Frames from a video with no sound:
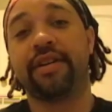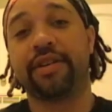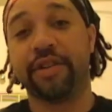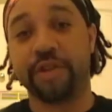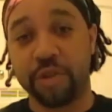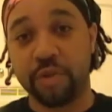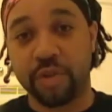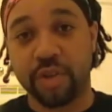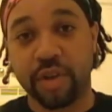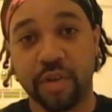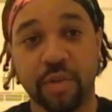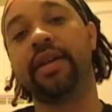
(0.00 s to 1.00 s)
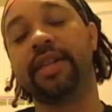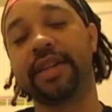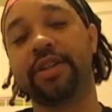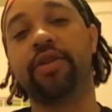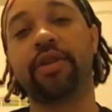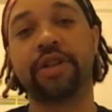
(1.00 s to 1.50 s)
to do so. It
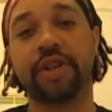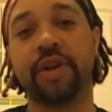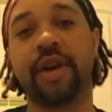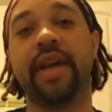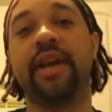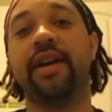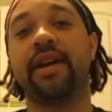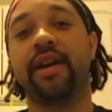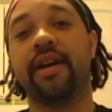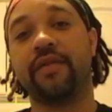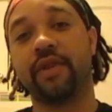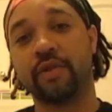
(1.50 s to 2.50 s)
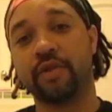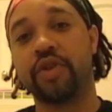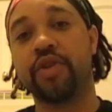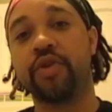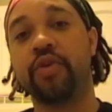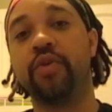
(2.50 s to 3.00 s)
takes you on a journey of those
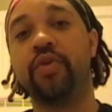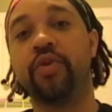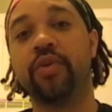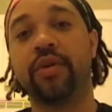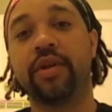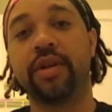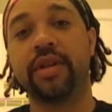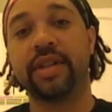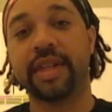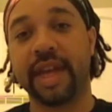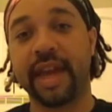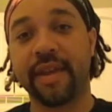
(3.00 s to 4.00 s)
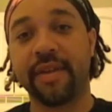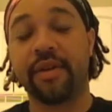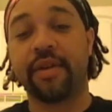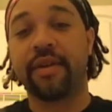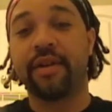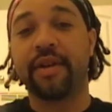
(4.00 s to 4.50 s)
two
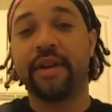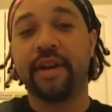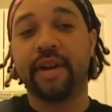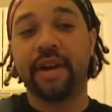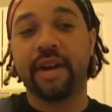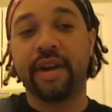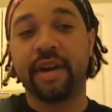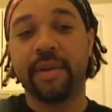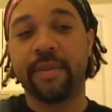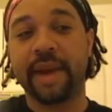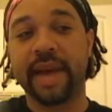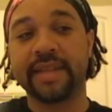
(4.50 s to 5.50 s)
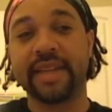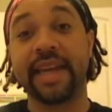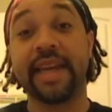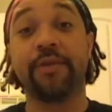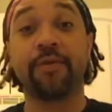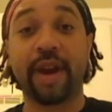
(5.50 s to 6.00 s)
together as they
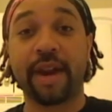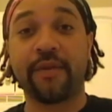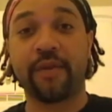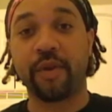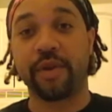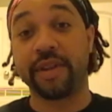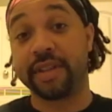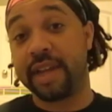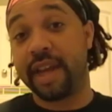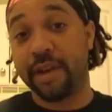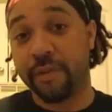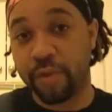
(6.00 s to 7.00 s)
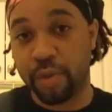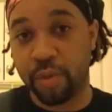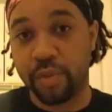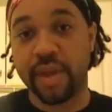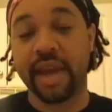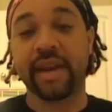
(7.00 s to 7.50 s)
get ready for this
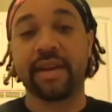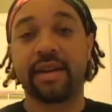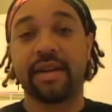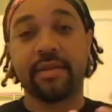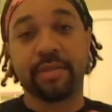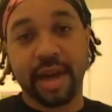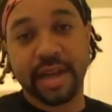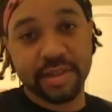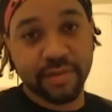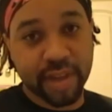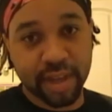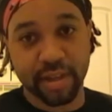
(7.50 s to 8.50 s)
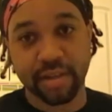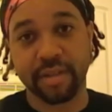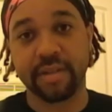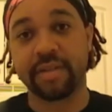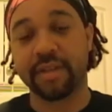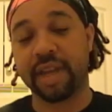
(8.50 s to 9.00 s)
interview that Paz
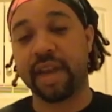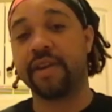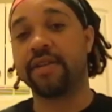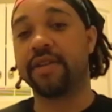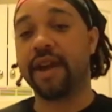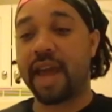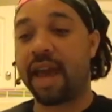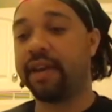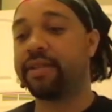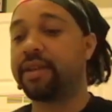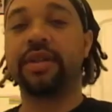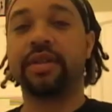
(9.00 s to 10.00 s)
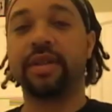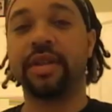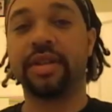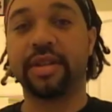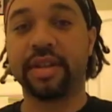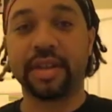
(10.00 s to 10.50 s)
Vega's character
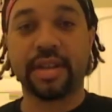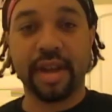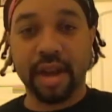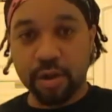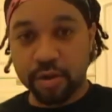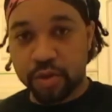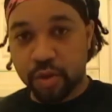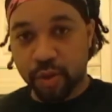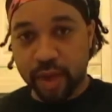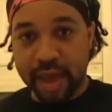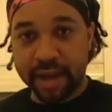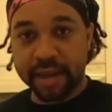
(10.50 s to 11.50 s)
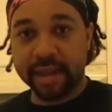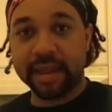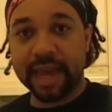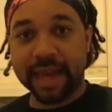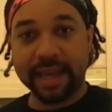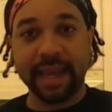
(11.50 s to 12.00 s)
has. It goes through that
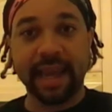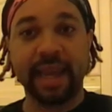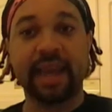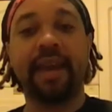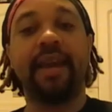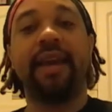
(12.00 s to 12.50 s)
day,